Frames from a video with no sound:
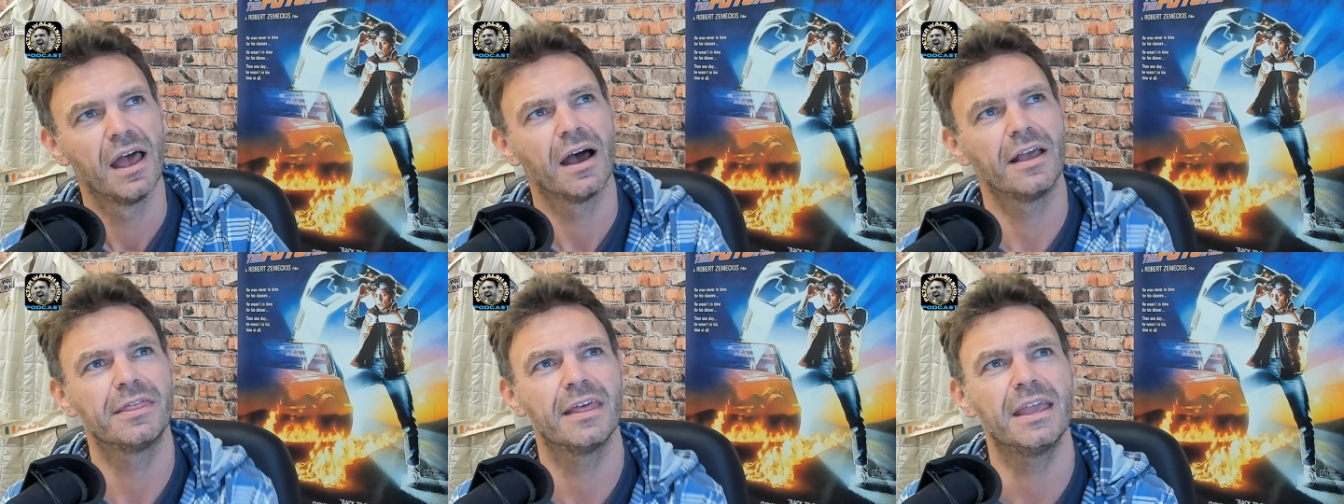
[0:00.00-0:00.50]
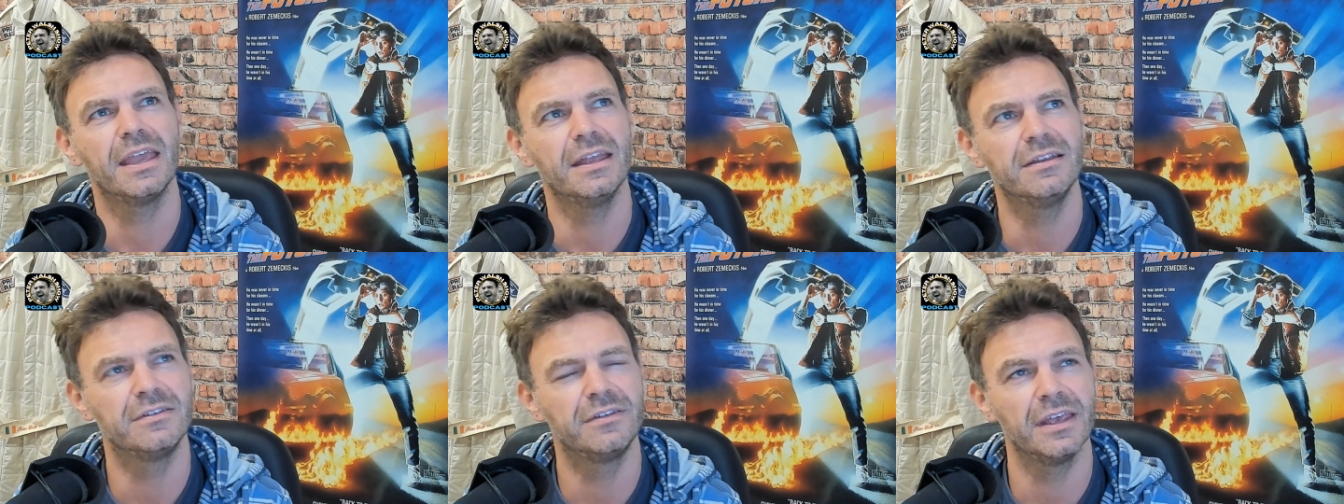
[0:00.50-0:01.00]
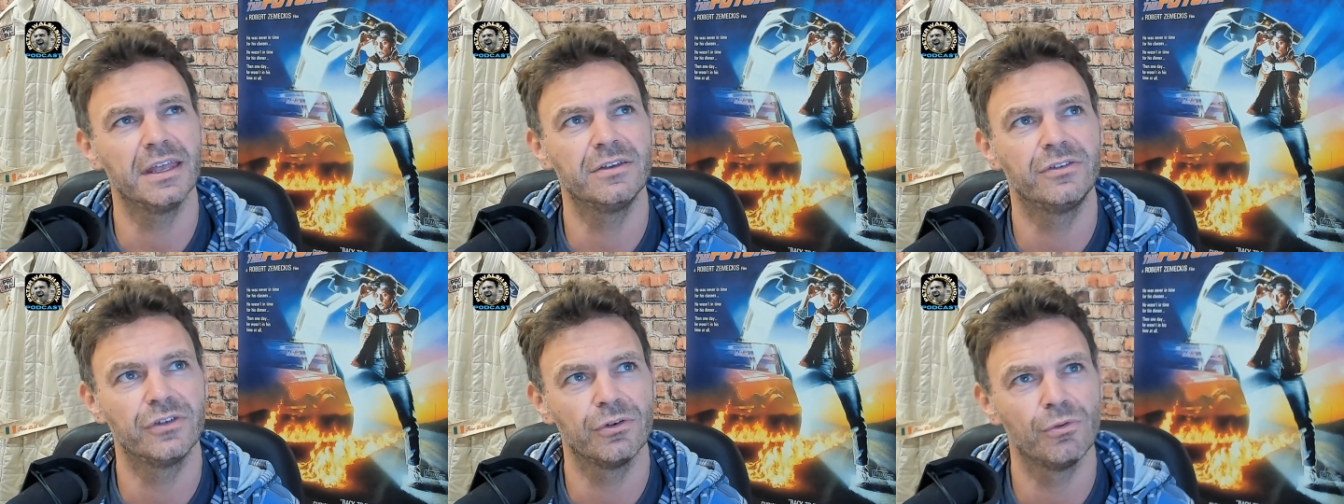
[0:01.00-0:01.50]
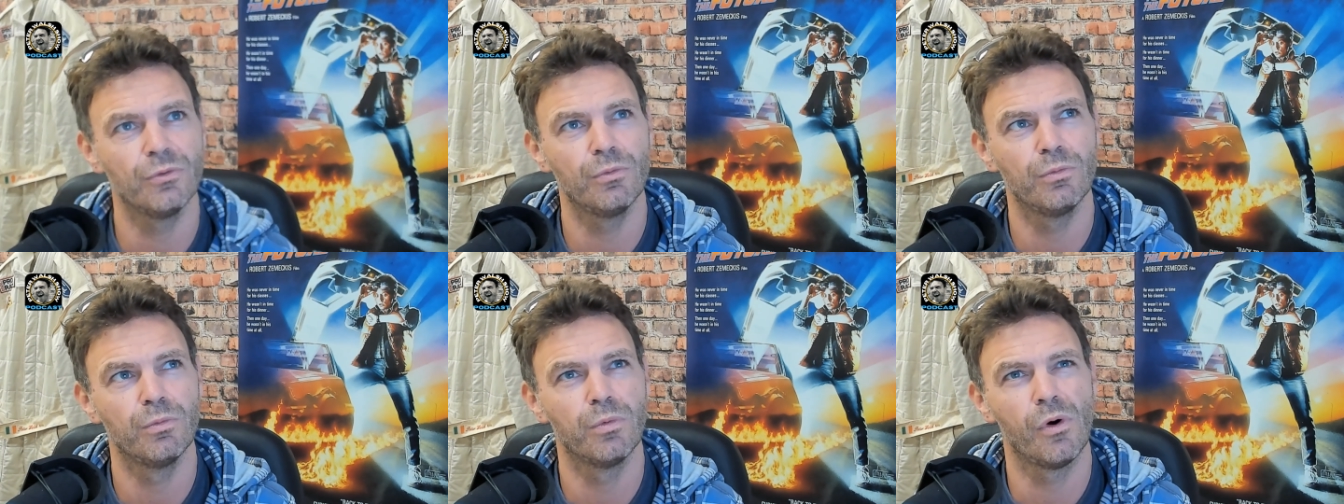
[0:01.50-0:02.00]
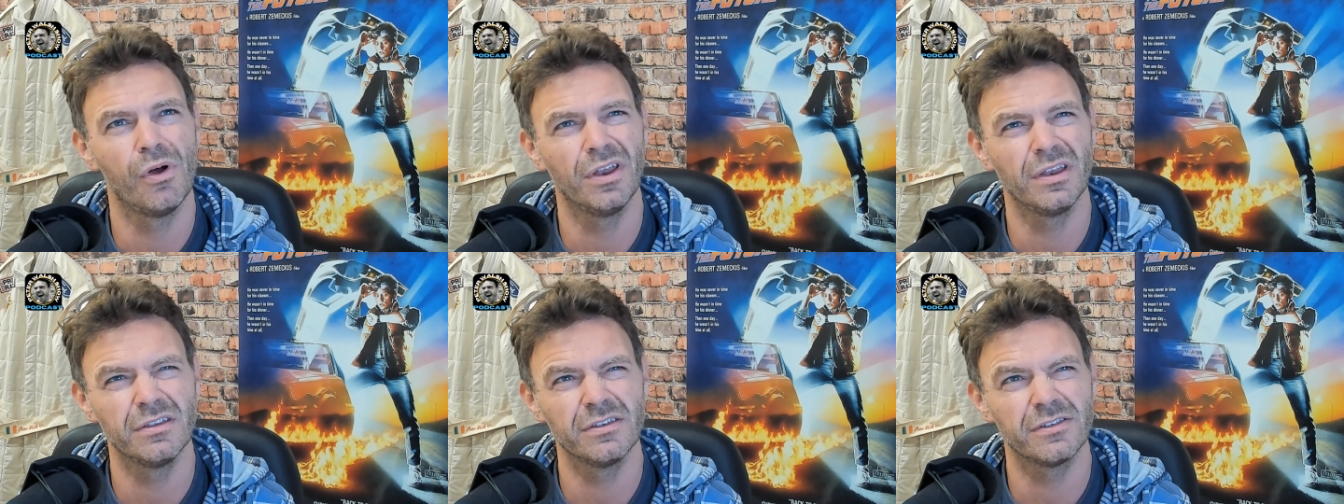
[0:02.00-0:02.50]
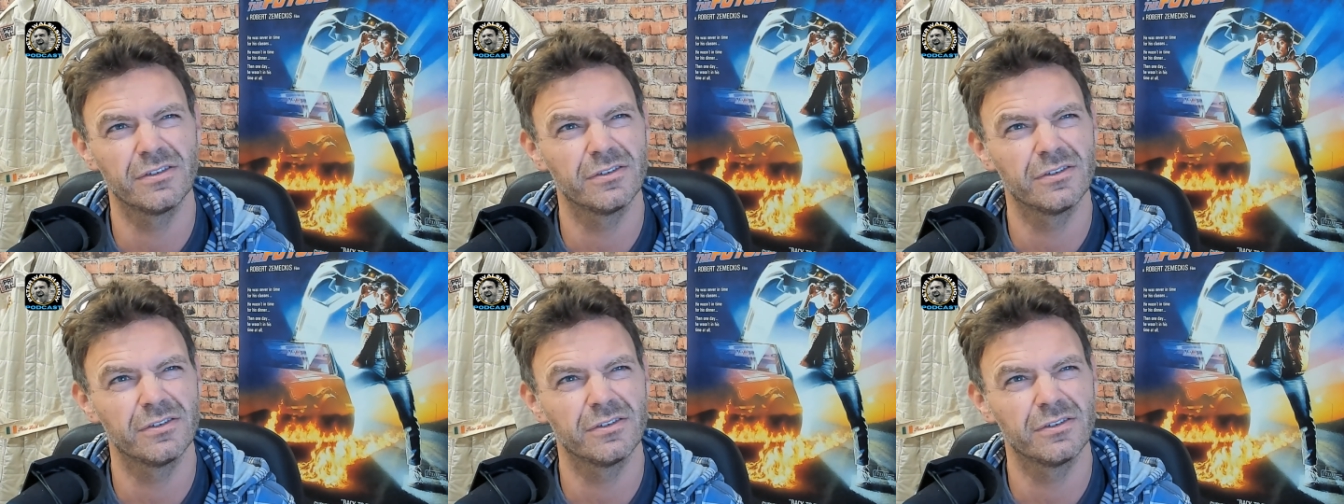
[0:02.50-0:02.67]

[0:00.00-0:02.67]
I think he did do one,